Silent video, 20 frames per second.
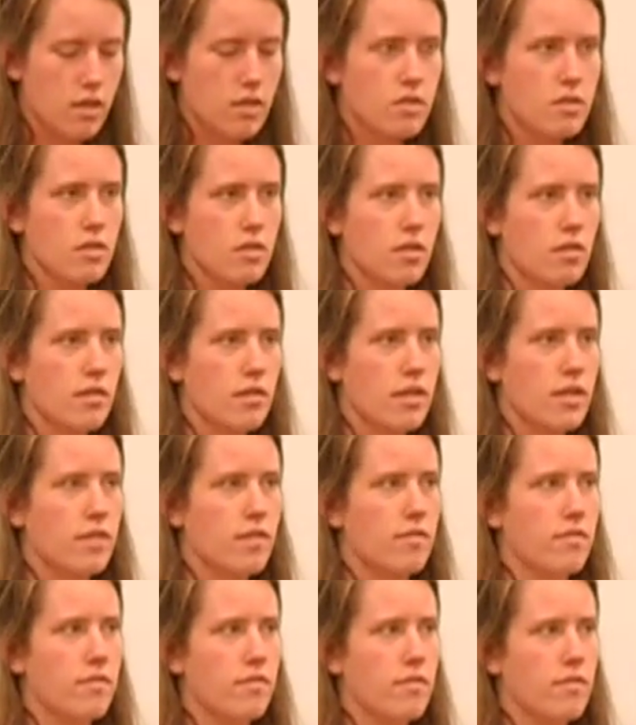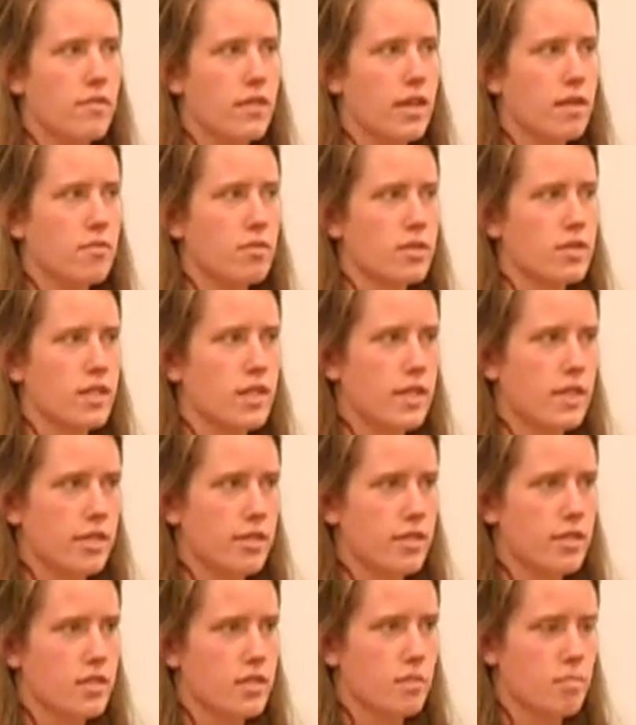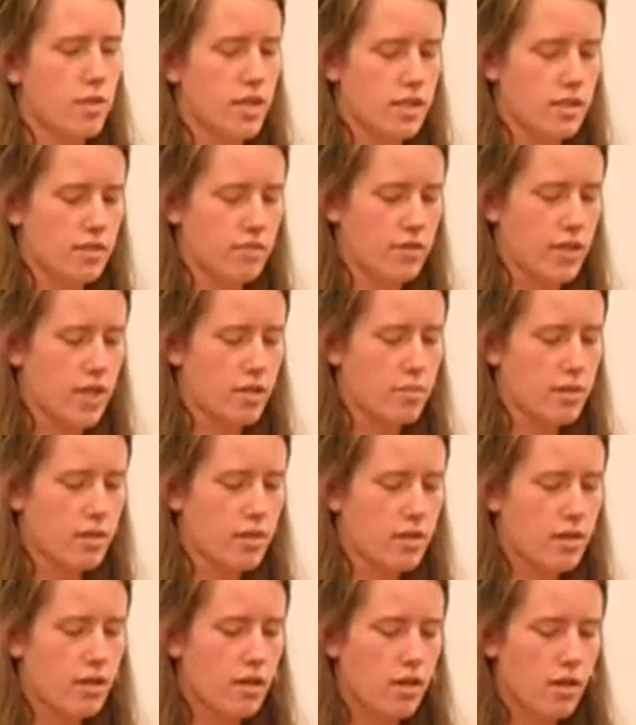So if they were to increase the price of labor,